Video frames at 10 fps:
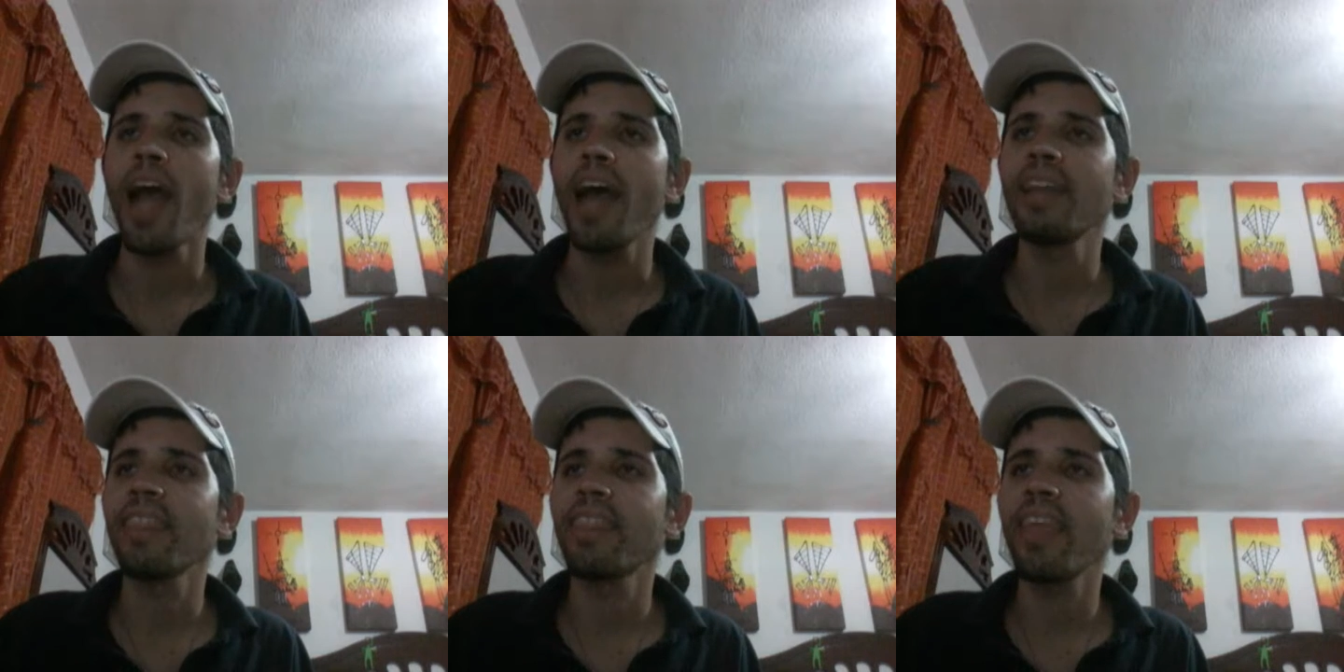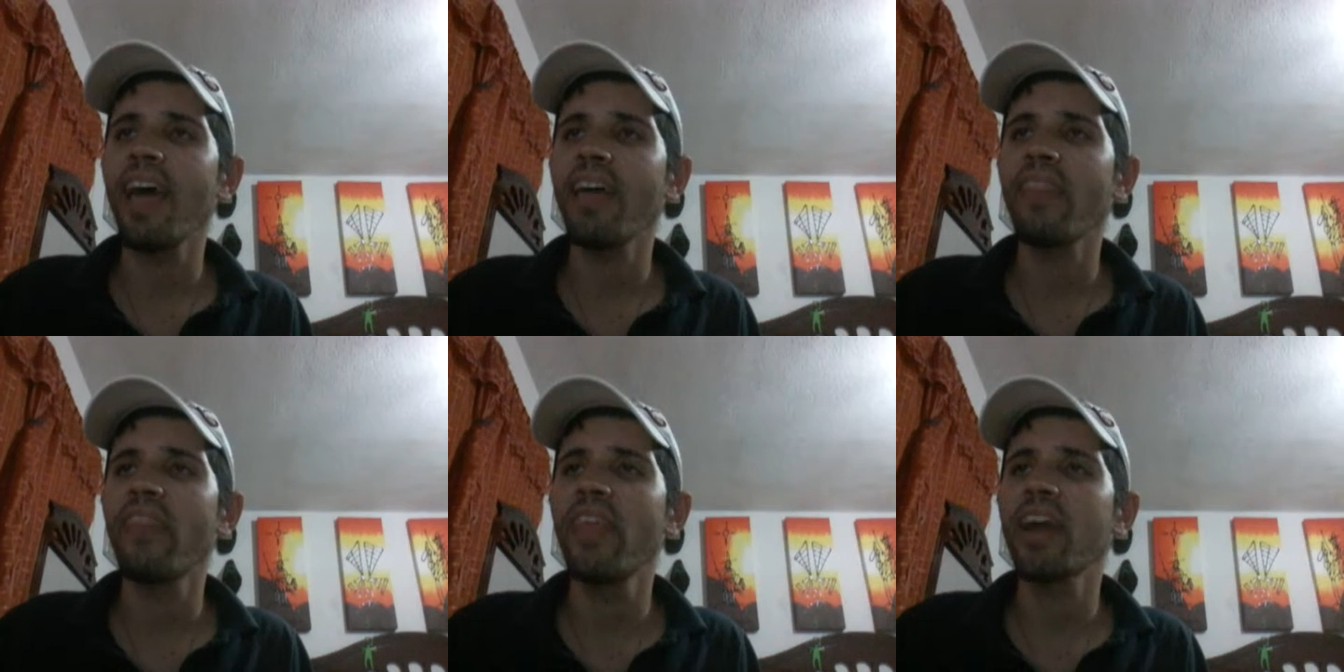and
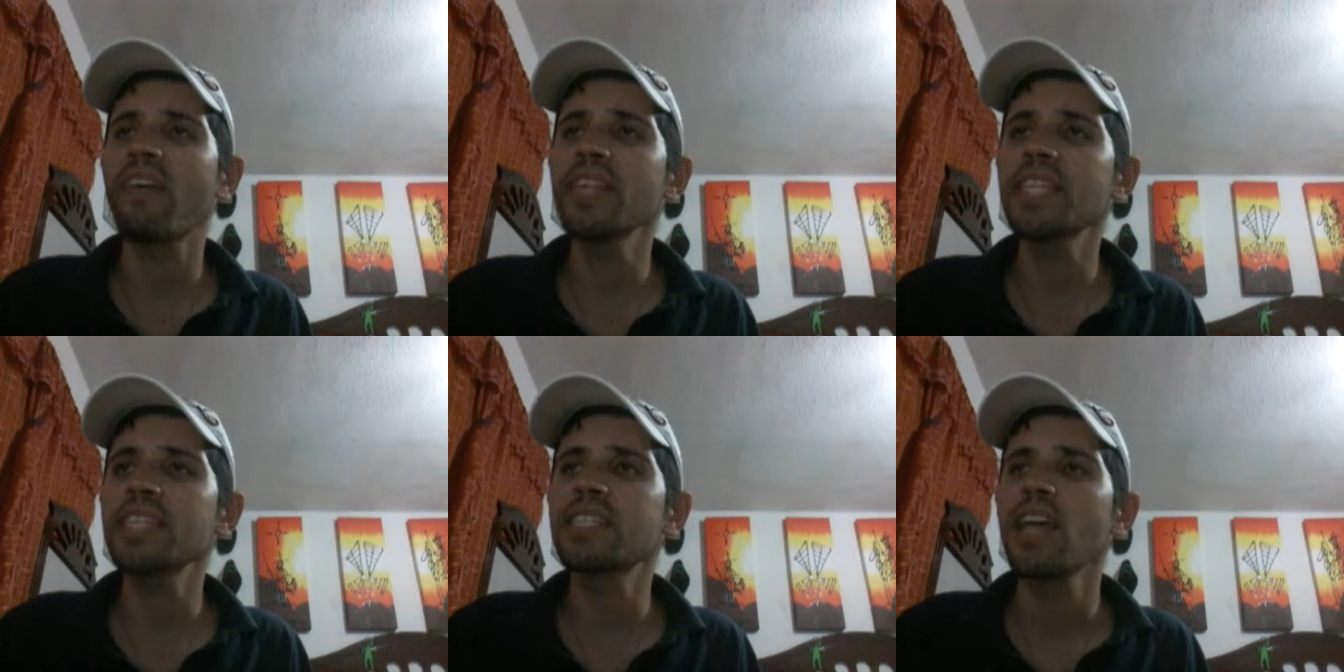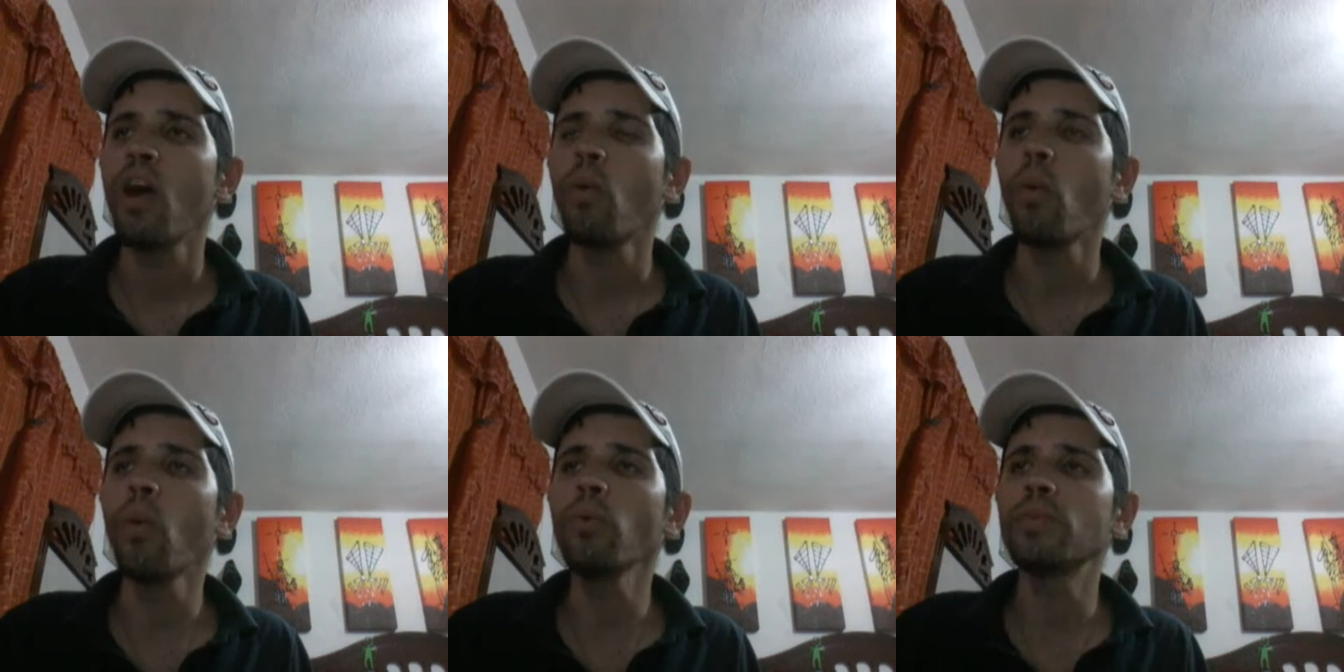that the critics
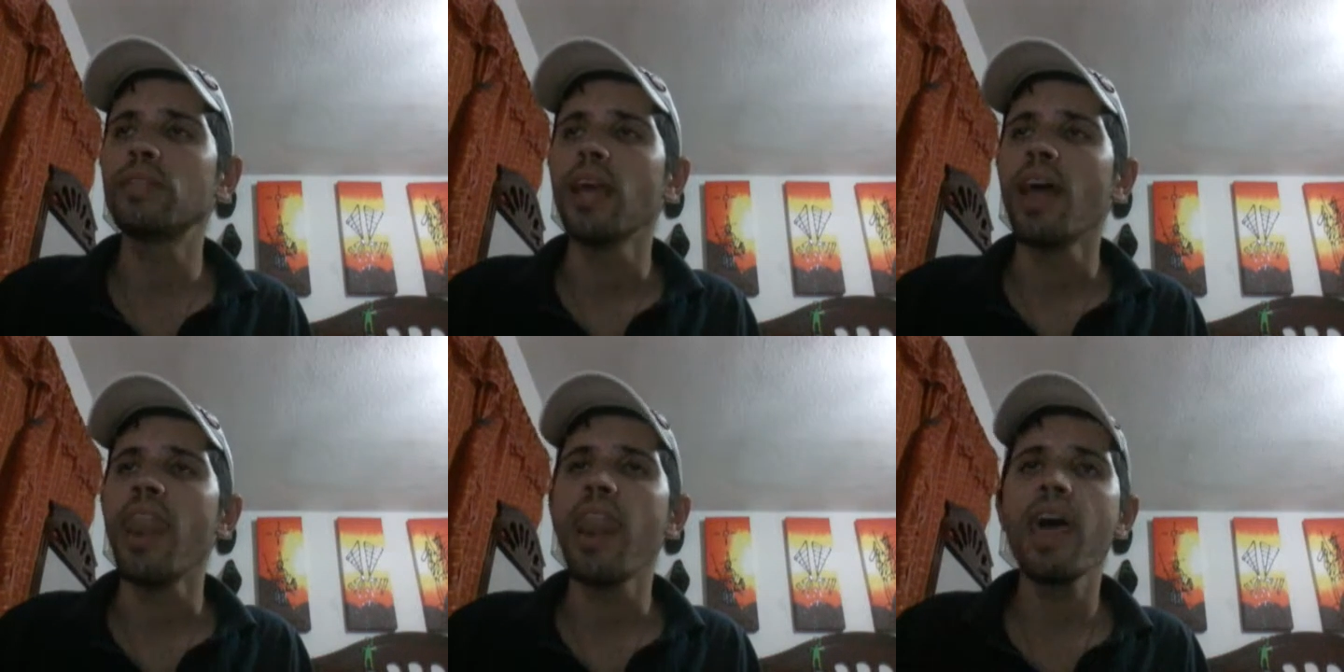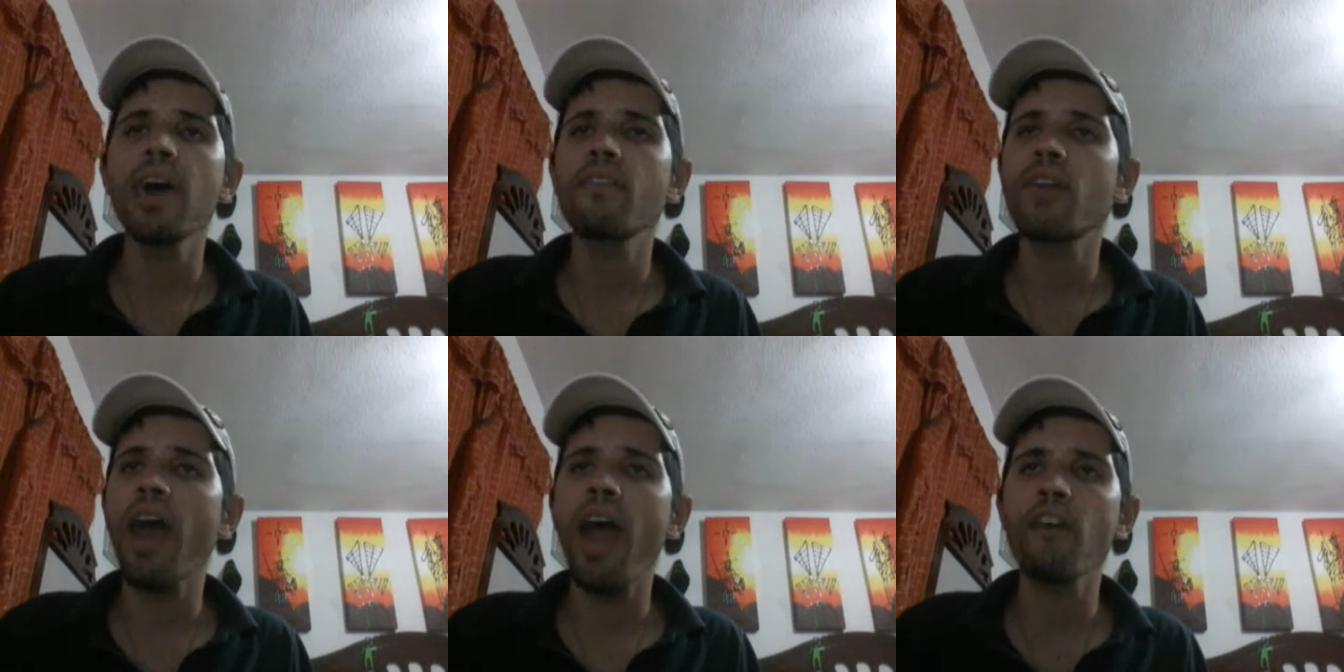would
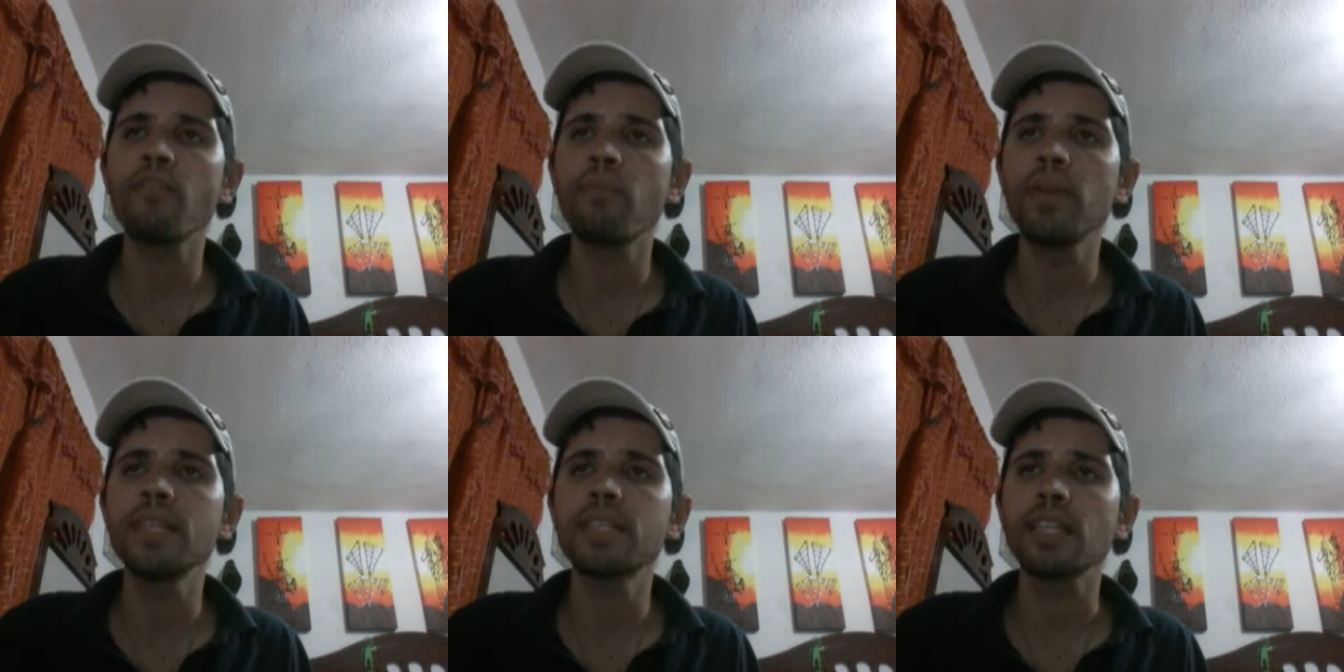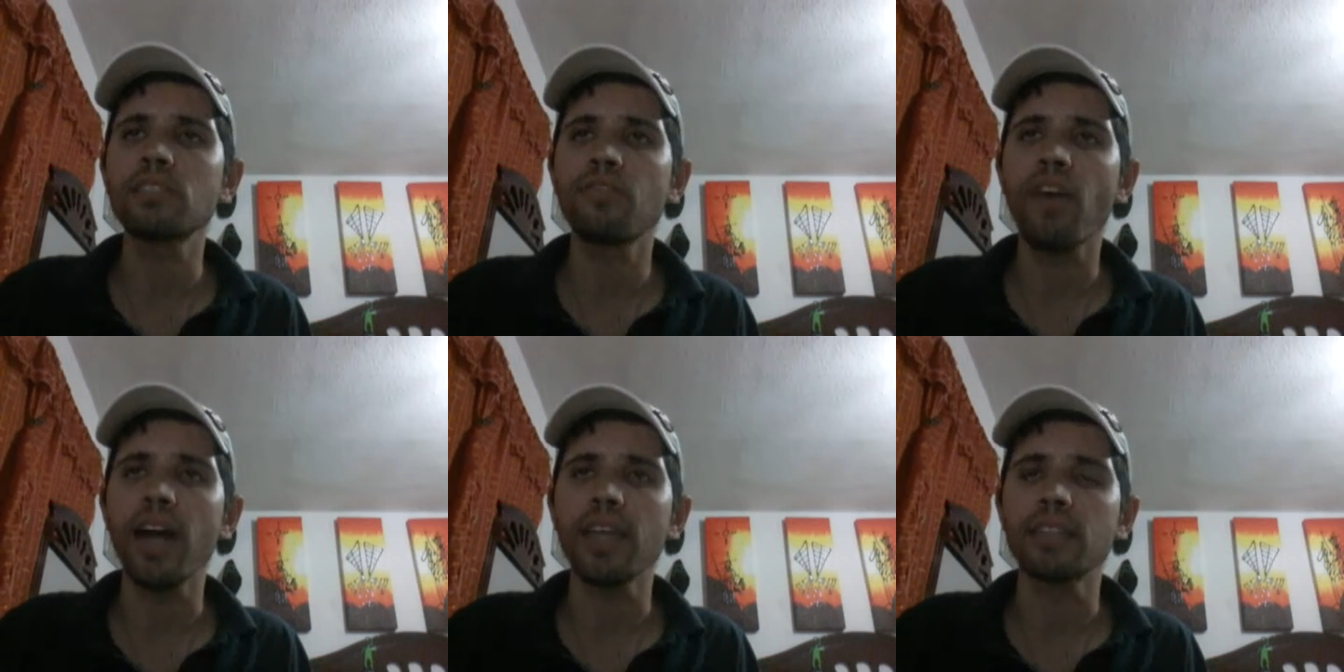never have been
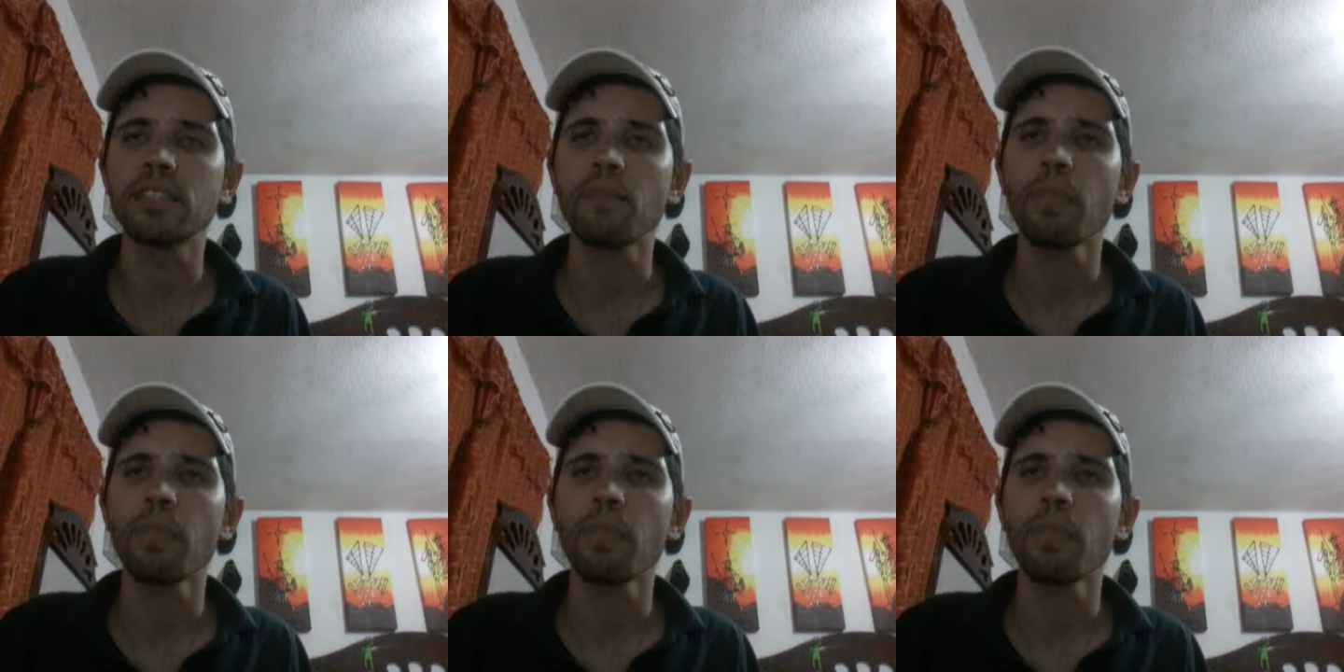satisfied.